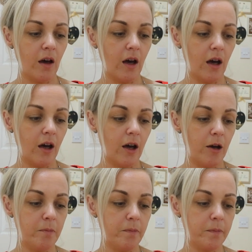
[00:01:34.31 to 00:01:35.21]

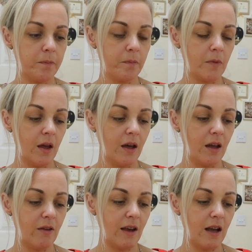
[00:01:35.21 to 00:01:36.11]

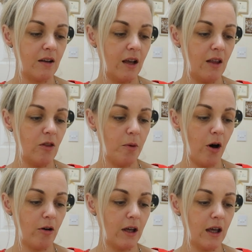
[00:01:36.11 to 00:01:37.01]
It said in the
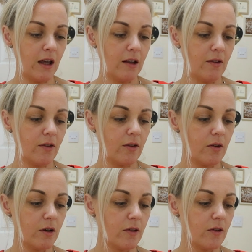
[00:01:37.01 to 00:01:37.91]
bottle it is,
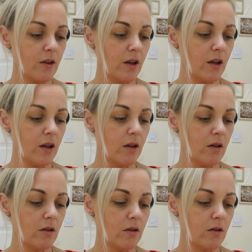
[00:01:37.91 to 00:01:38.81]
let's see,